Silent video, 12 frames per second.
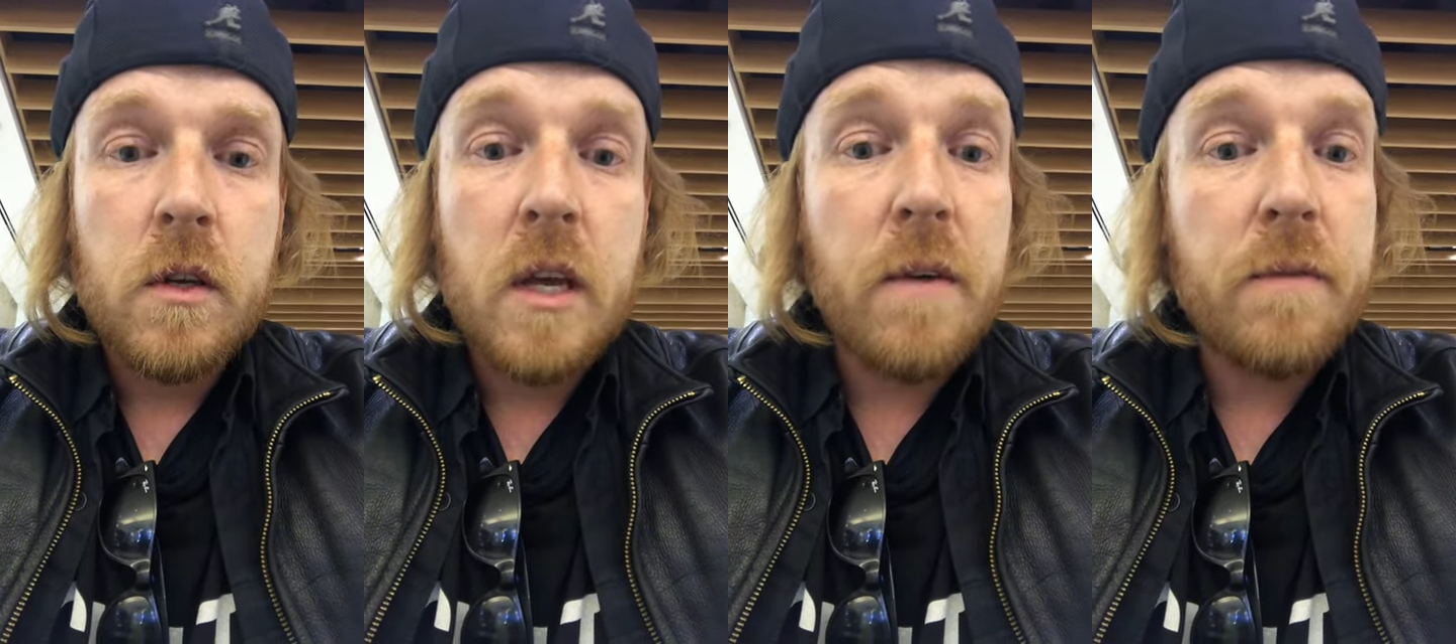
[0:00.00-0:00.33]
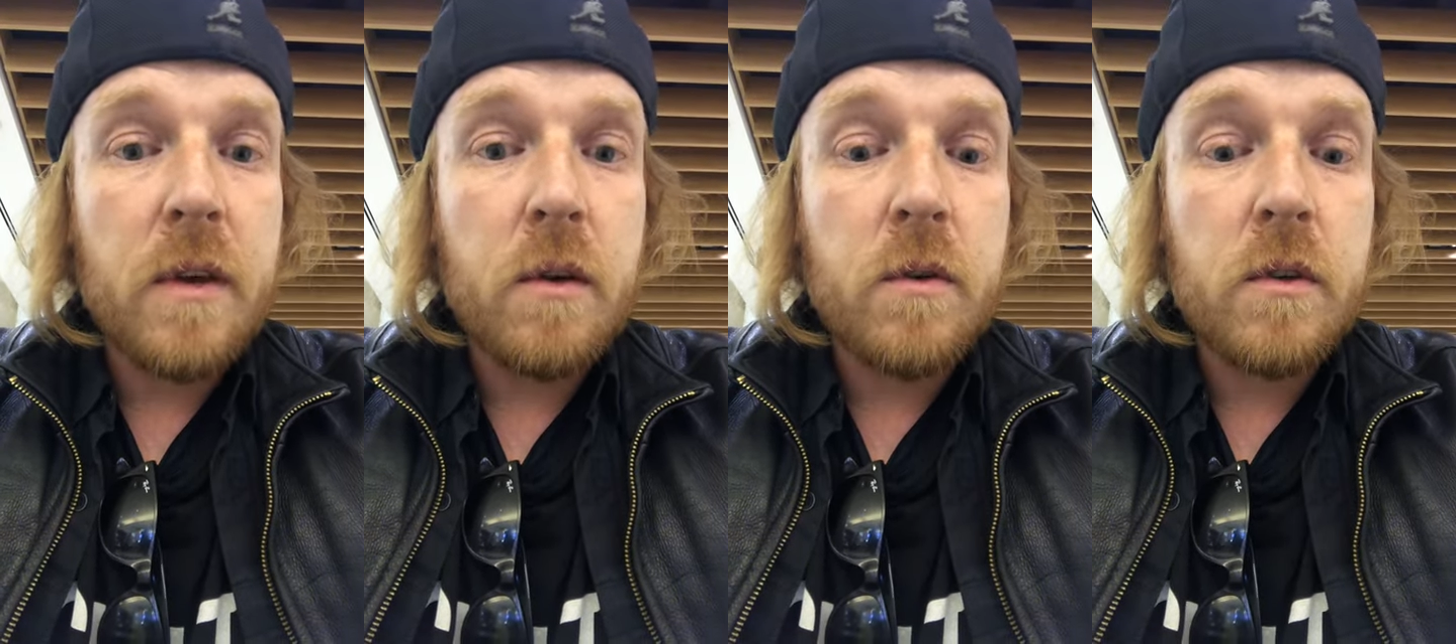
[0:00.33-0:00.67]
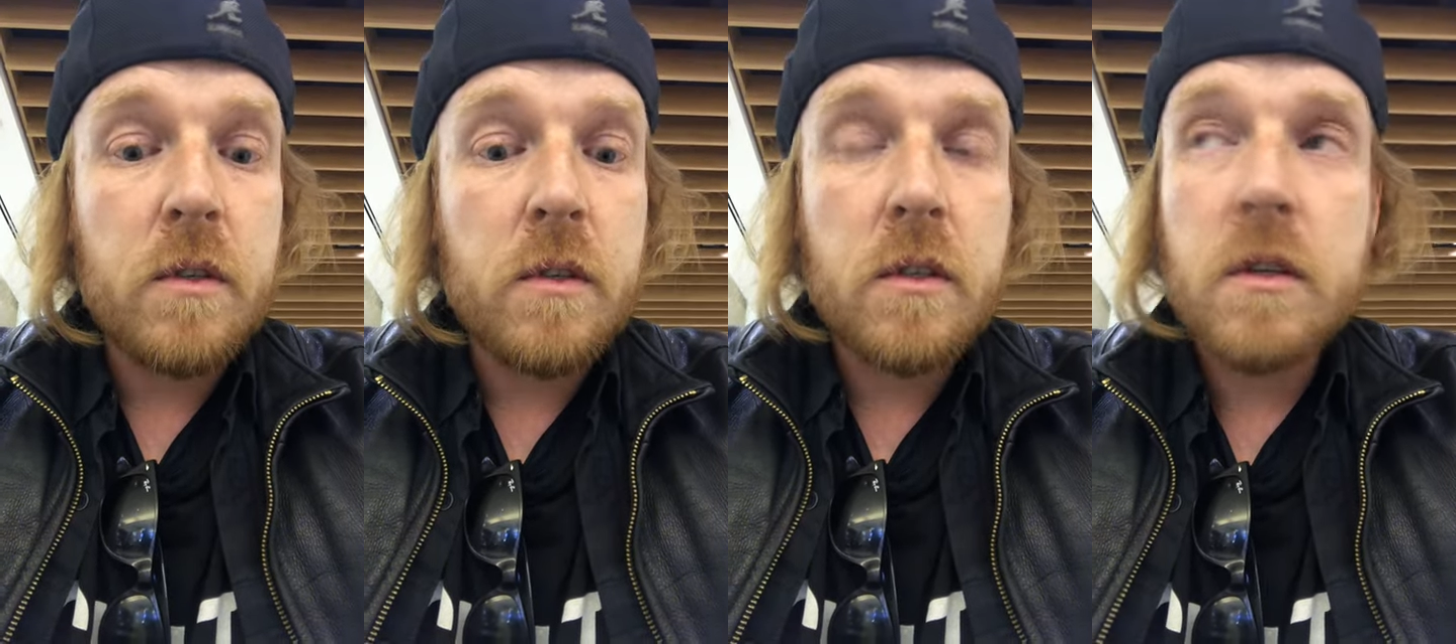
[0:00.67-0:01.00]
if he
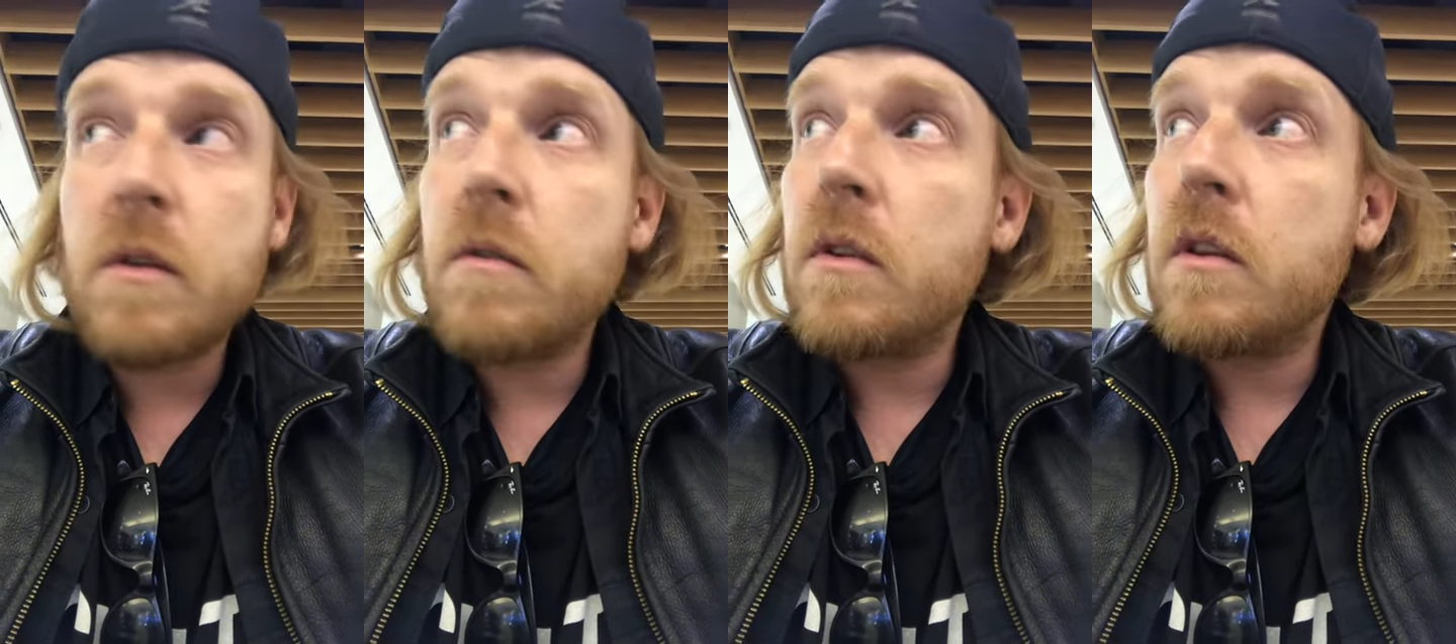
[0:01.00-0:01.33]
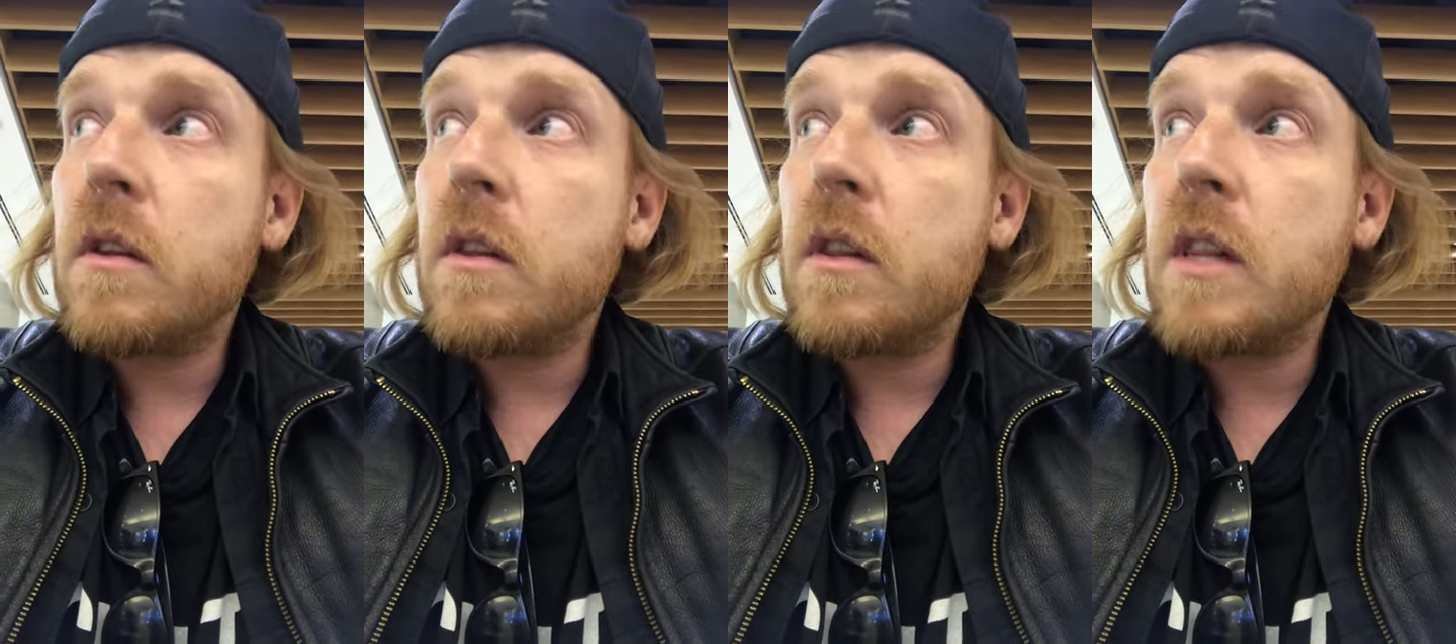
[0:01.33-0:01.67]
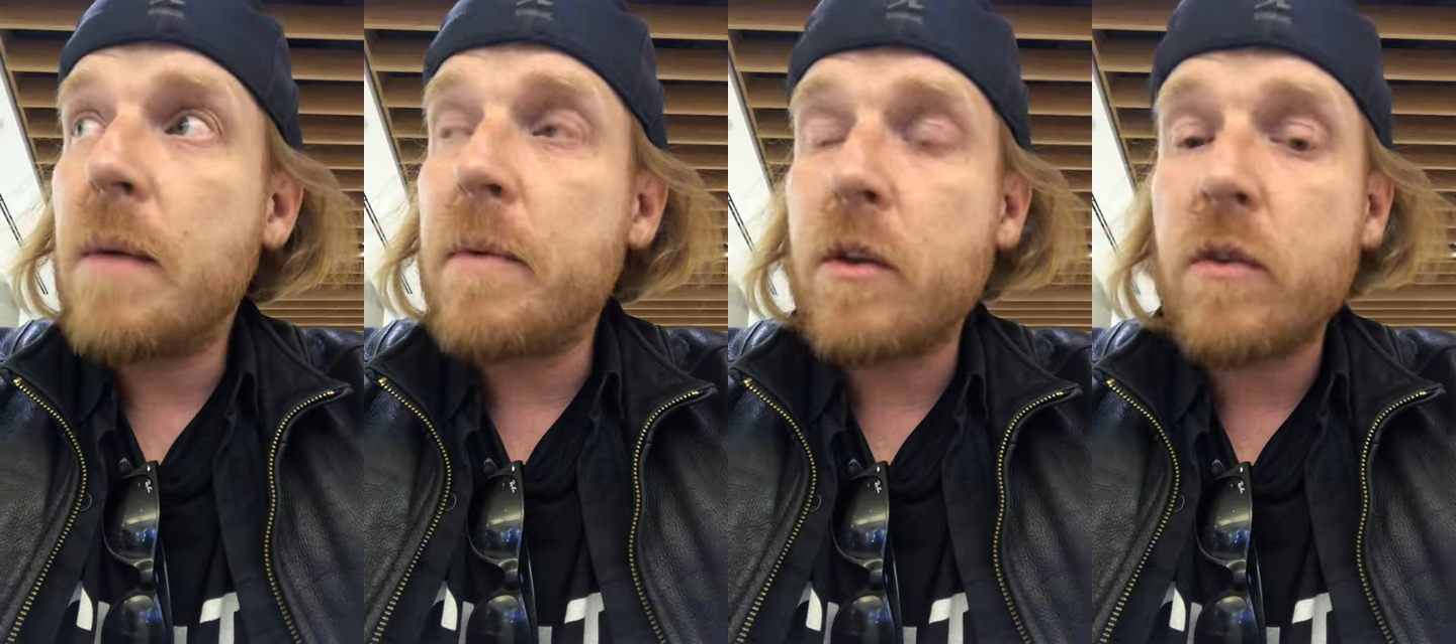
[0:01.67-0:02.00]
was
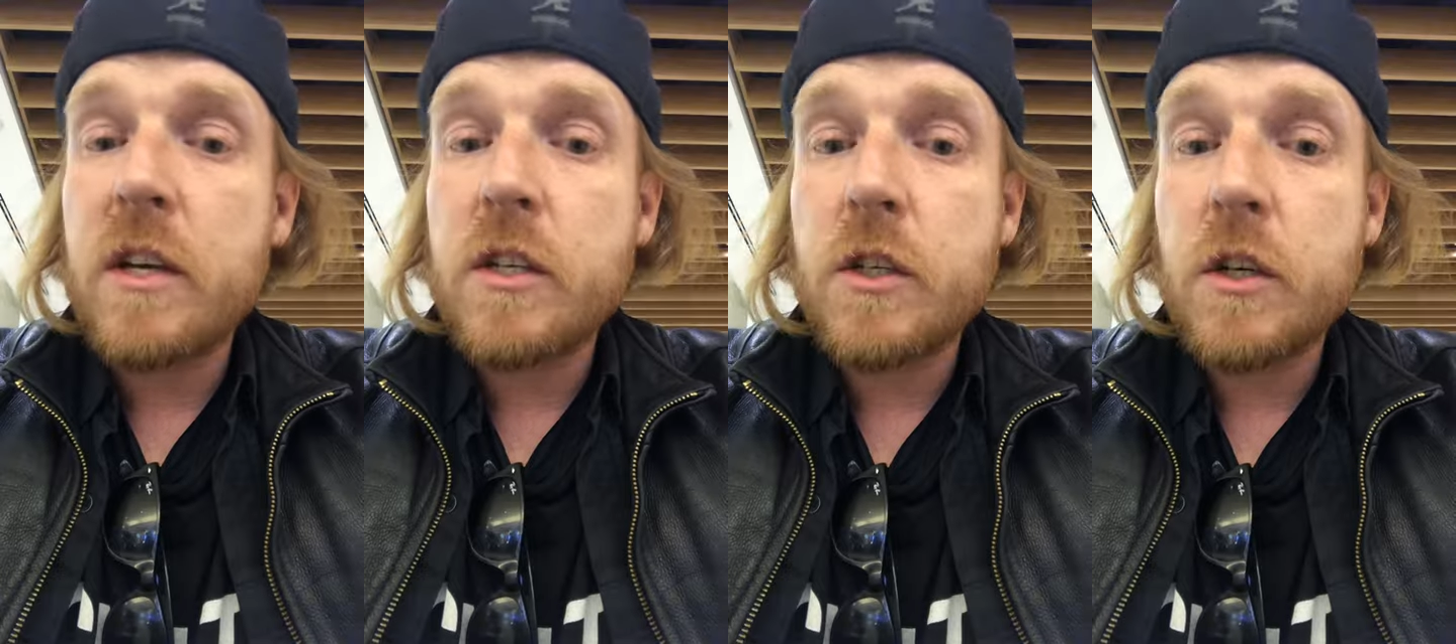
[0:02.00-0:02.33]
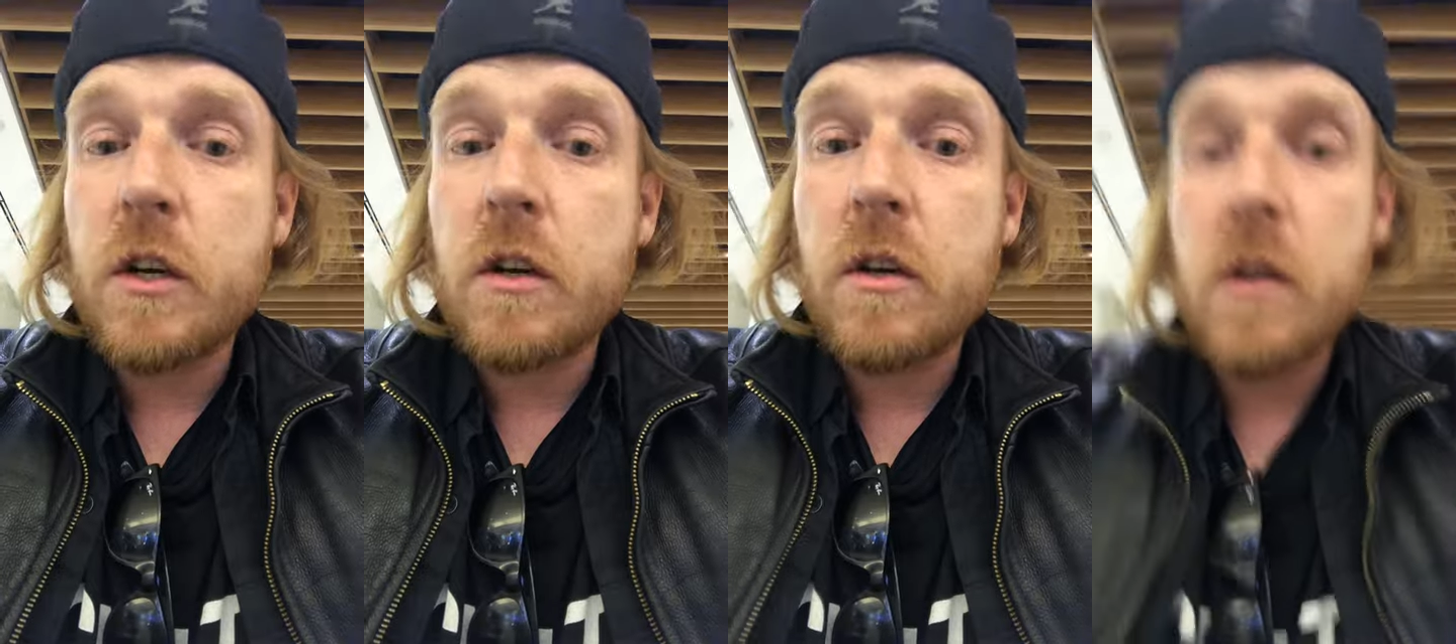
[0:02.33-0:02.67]
Lemmy Kilmister,